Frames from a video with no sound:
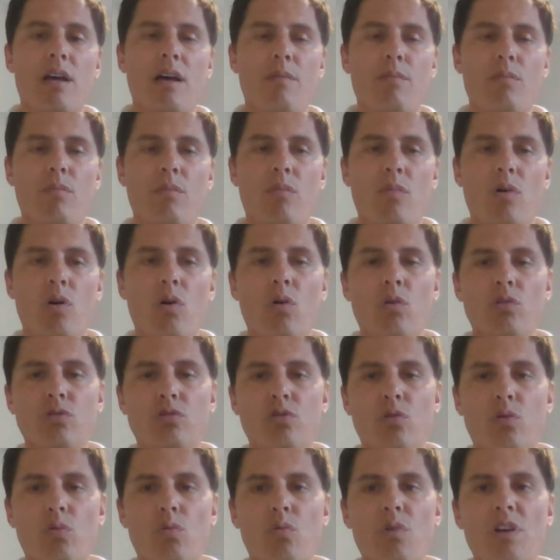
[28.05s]
I'm
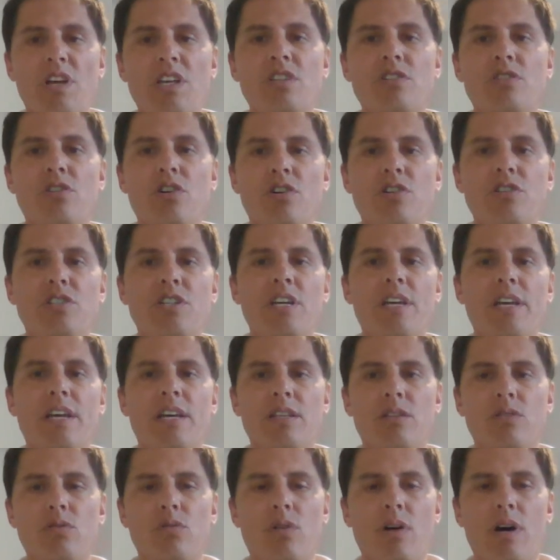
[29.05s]
also researching
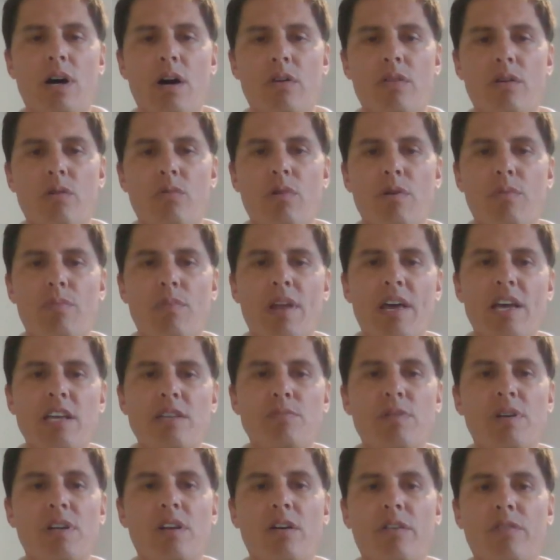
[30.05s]
into how the
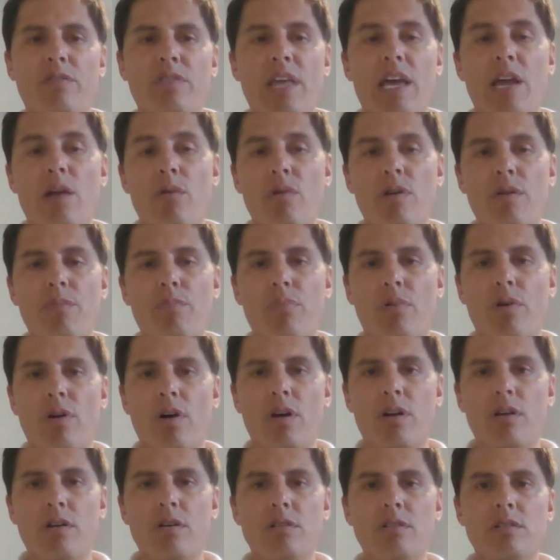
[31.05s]
replacement of dairy
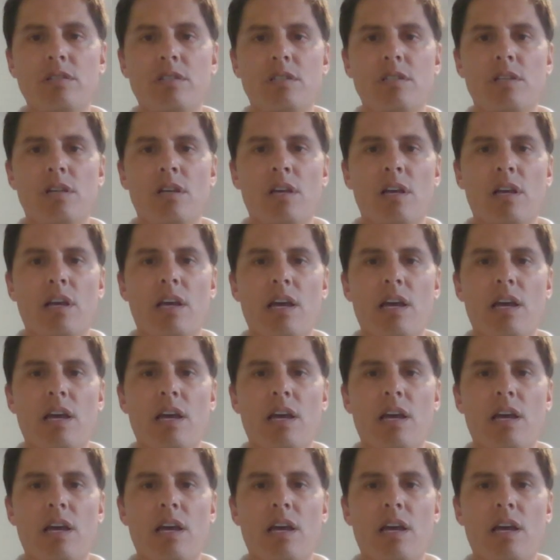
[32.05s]
products